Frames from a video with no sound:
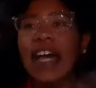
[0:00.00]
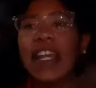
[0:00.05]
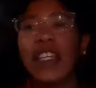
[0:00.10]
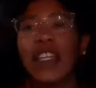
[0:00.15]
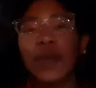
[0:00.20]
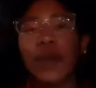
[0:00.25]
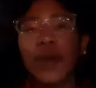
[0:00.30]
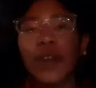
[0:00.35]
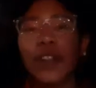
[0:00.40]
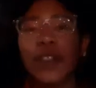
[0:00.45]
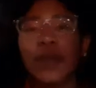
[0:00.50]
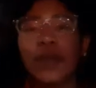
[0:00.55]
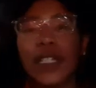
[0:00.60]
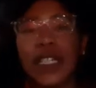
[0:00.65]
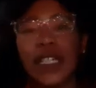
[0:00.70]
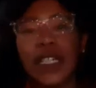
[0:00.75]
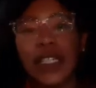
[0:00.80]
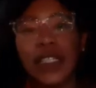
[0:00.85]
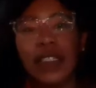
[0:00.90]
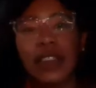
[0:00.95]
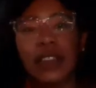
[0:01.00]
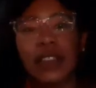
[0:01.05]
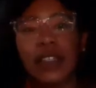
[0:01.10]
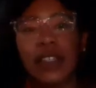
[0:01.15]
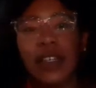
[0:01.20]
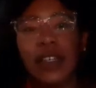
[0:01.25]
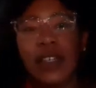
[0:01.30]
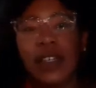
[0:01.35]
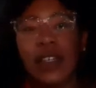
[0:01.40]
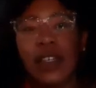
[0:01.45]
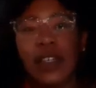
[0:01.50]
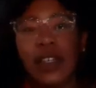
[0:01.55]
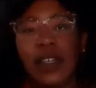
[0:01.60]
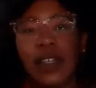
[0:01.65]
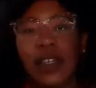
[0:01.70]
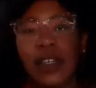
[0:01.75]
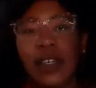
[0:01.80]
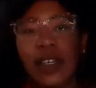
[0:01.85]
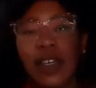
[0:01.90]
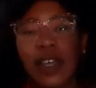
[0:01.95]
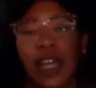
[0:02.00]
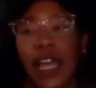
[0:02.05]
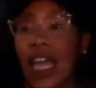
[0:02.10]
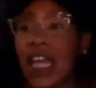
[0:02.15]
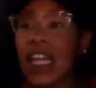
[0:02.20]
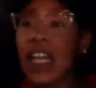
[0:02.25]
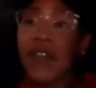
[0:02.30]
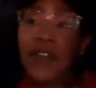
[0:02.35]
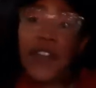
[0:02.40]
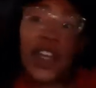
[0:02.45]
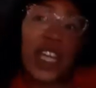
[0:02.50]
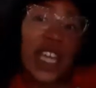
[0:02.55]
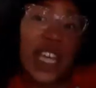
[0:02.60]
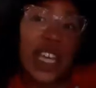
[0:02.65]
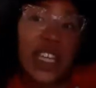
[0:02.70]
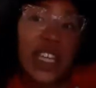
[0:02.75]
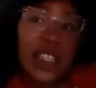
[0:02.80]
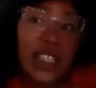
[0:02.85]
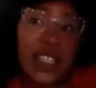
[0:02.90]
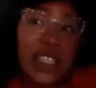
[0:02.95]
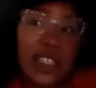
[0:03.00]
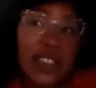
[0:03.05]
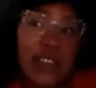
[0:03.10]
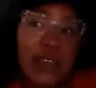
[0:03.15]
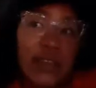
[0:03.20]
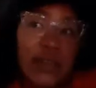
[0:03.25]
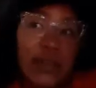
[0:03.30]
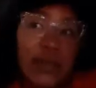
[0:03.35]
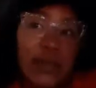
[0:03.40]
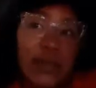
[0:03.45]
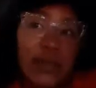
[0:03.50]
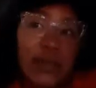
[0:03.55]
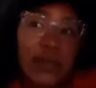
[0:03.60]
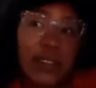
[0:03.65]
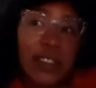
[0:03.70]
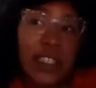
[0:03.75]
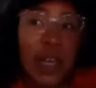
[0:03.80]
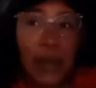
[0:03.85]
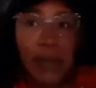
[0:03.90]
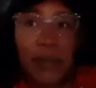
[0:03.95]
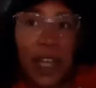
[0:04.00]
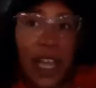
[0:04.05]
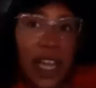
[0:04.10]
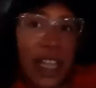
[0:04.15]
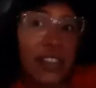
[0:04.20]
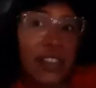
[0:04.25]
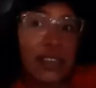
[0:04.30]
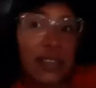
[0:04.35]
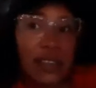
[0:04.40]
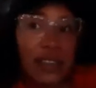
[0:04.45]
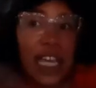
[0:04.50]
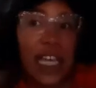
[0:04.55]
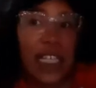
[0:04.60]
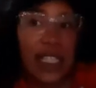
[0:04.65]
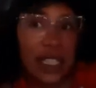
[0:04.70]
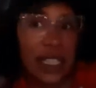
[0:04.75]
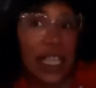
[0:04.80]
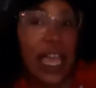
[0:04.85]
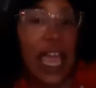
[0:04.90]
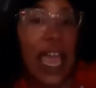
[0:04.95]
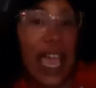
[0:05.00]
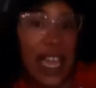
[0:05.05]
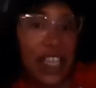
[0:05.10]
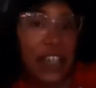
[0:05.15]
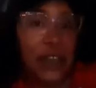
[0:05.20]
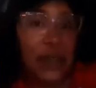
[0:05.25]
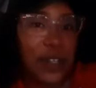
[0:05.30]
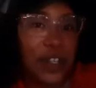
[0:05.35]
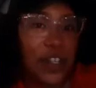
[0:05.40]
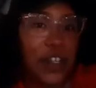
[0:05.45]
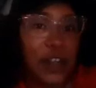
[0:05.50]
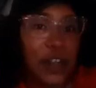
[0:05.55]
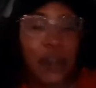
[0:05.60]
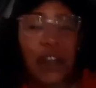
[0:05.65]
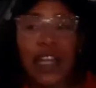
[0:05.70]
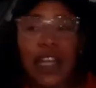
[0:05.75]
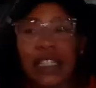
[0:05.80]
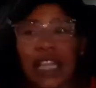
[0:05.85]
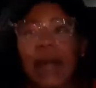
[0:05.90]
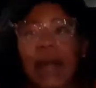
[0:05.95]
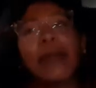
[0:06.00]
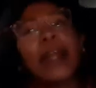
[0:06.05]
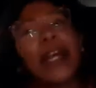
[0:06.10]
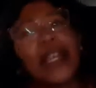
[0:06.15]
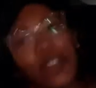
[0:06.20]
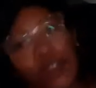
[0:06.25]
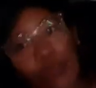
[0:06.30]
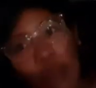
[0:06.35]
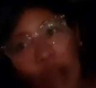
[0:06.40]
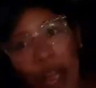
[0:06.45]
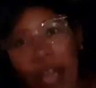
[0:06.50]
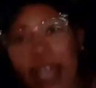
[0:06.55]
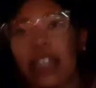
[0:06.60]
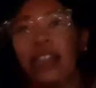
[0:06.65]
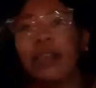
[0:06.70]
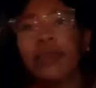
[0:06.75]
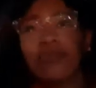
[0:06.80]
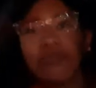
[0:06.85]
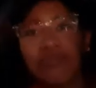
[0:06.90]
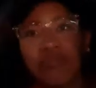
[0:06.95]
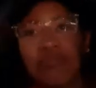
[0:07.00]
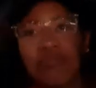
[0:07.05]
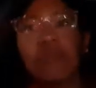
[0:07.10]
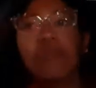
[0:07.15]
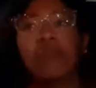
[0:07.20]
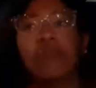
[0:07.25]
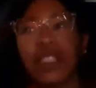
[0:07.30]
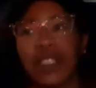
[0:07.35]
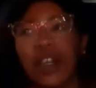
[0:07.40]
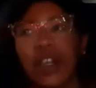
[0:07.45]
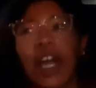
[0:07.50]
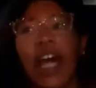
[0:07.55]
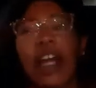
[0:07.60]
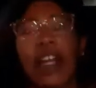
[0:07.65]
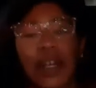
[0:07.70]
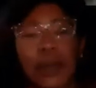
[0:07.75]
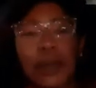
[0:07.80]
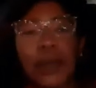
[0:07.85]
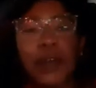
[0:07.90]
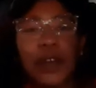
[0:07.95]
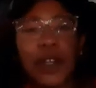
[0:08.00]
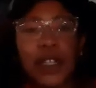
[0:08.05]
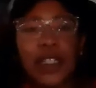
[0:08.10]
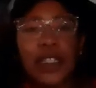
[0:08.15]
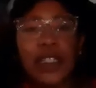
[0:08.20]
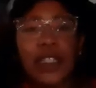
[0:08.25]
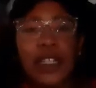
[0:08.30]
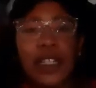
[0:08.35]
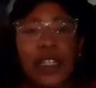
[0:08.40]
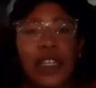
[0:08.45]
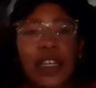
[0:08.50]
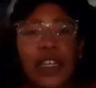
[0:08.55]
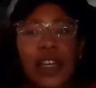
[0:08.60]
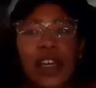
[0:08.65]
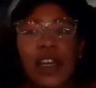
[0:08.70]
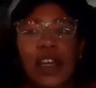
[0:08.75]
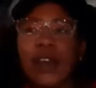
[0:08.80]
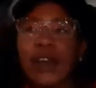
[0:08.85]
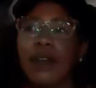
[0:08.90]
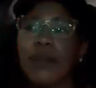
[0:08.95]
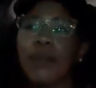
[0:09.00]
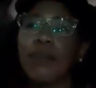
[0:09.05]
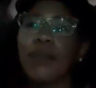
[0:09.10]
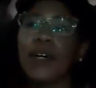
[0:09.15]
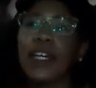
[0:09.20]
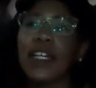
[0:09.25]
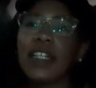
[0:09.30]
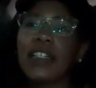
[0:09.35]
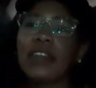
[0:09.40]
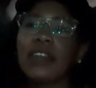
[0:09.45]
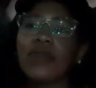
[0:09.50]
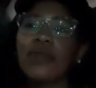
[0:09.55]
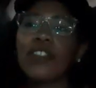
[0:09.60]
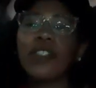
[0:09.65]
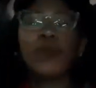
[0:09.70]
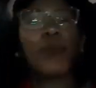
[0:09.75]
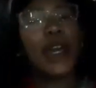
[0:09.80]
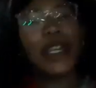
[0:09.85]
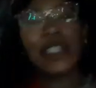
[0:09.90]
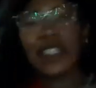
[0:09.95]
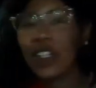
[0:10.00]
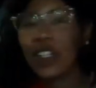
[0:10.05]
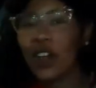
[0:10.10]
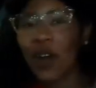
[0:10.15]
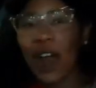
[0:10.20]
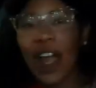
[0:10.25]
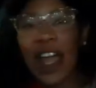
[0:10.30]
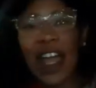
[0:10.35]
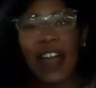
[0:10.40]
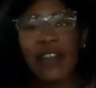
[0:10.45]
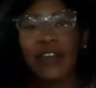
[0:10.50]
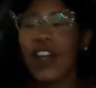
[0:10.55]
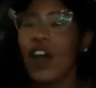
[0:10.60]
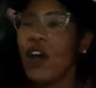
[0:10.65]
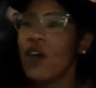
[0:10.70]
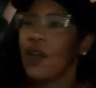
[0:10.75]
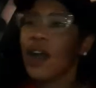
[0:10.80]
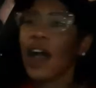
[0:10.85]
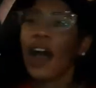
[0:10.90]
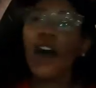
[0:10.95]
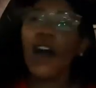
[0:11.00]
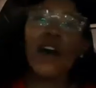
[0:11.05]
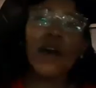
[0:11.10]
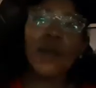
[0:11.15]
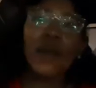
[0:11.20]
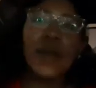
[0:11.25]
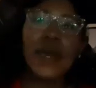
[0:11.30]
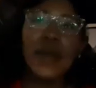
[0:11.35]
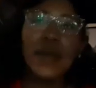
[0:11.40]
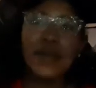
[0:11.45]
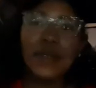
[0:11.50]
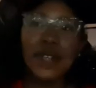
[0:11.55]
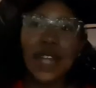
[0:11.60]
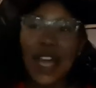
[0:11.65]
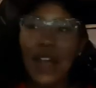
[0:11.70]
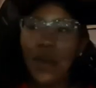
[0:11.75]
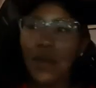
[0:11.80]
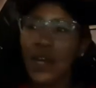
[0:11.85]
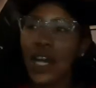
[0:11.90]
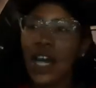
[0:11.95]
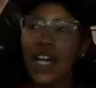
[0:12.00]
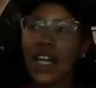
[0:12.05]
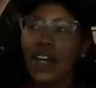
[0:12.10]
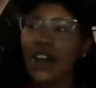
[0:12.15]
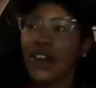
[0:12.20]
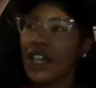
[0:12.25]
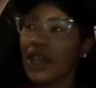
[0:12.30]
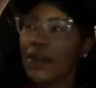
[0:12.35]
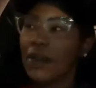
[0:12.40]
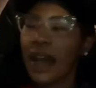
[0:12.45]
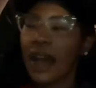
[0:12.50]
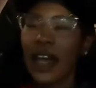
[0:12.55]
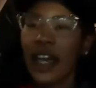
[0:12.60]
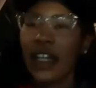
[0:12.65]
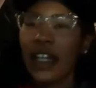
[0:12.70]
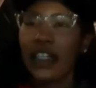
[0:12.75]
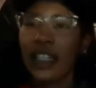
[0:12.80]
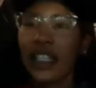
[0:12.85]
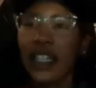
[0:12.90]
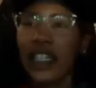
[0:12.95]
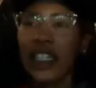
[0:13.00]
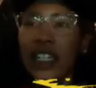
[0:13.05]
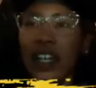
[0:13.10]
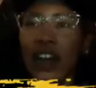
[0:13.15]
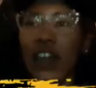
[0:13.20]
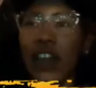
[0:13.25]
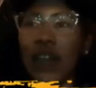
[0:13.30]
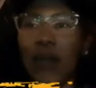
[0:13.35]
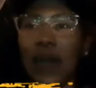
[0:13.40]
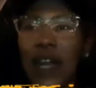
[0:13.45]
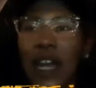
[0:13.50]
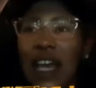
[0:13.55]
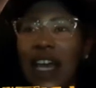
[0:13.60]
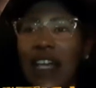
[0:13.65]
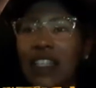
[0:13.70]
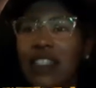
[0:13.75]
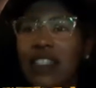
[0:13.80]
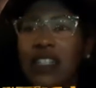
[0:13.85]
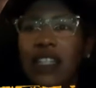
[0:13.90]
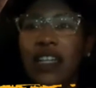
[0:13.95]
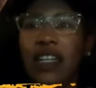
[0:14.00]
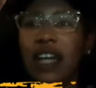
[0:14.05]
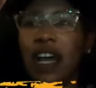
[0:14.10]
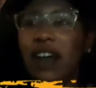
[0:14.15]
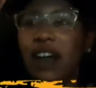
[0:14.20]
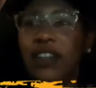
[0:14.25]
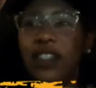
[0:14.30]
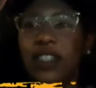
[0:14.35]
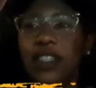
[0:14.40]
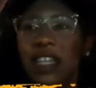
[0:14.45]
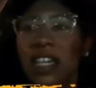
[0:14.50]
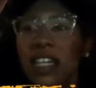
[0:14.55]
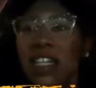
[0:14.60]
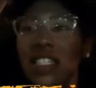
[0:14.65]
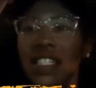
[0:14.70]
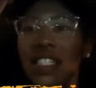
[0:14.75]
that's supposed to be done. And if it is something that's accurate or correct, I'd be like, you're right, you got a good point. But respect the craft. Don't call people. Like, when I go get my hair done and go get my lashes done, I don't sit there and